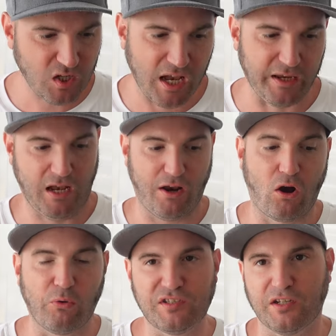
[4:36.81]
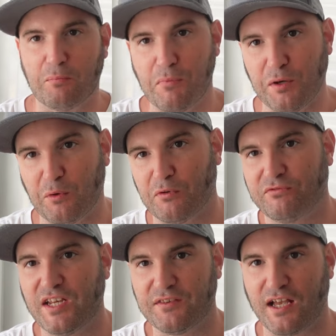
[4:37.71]
I, I always hit a minimum
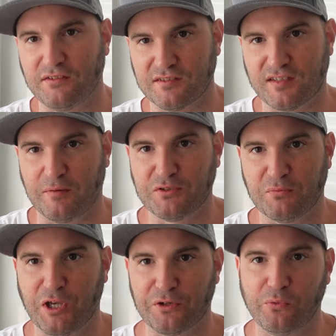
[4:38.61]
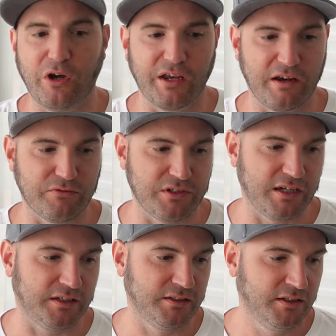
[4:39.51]
of 10,000 steps, no matter what, every
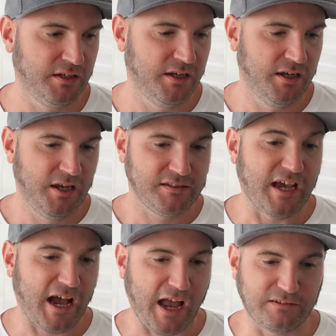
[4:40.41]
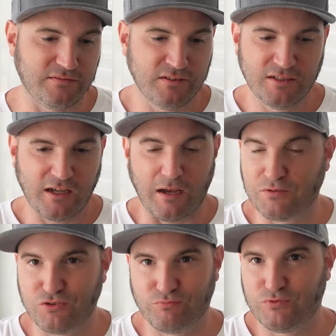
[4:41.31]
day. Yeah, I, I'm
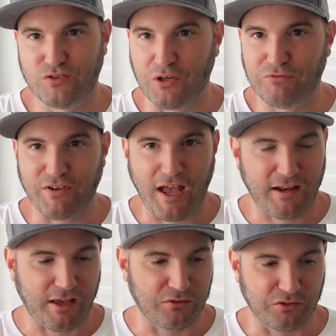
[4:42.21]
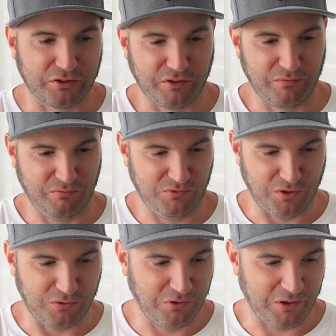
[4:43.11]
still fat. I don't look, you
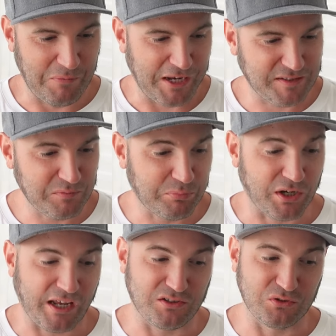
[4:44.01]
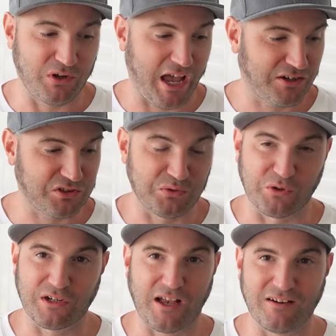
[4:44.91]
know, amazing, but I do actually
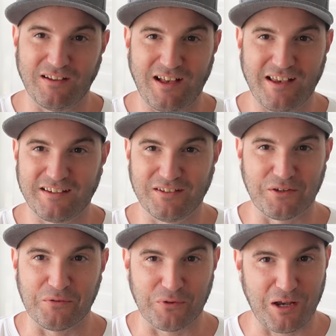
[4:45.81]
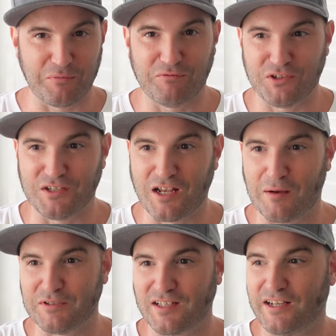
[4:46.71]
work out a lot. You know, when I'm in
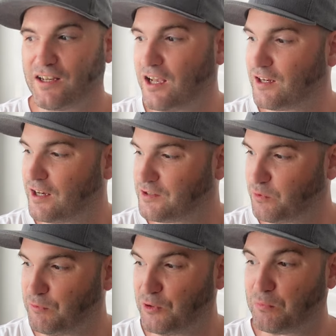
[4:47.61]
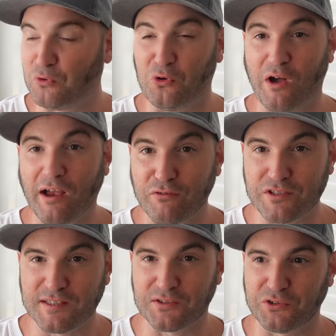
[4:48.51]
Vietnam and Saigon, I swim in the pool
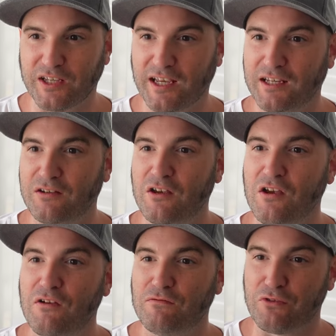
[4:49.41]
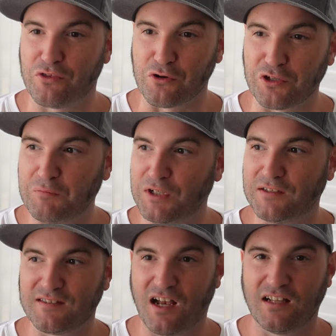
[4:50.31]
every single day for 30
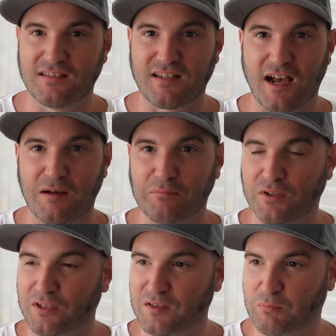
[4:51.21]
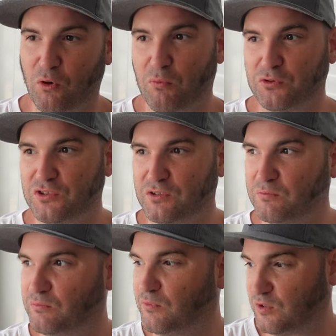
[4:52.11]
minutes nonstop, and it's almost
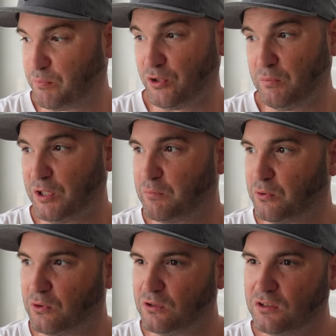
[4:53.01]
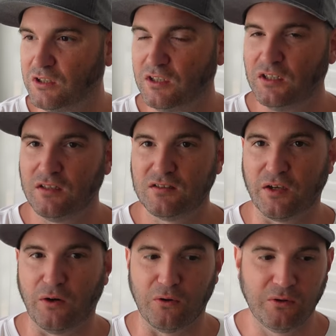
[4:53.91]
a, it's a pretty big pool.
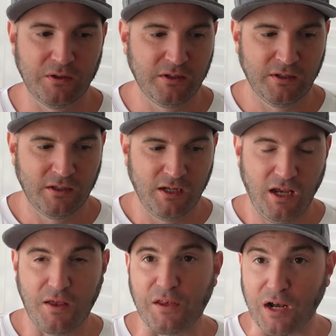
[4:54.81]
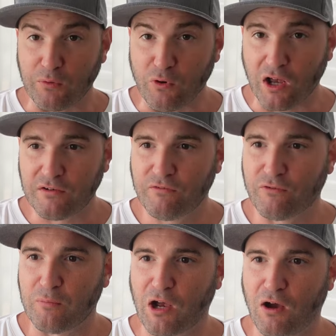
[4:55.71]
So, and then I run
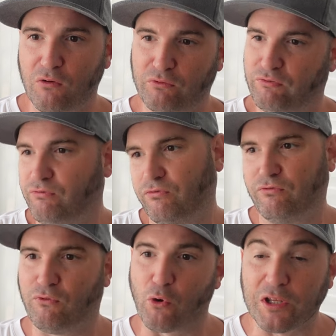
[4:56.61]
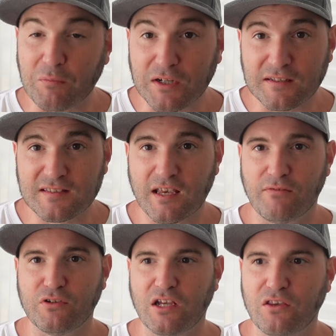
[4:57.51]
for about 40 minutes
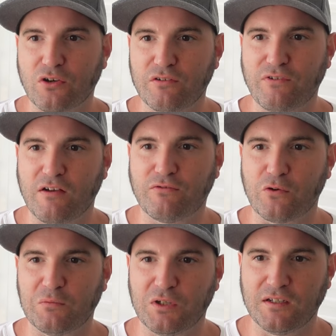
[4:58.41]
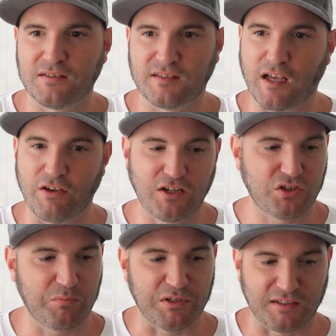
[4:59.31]
every day, 35, 40 minutes. I've
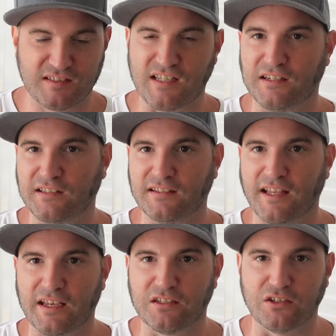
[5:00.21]
actually been extending that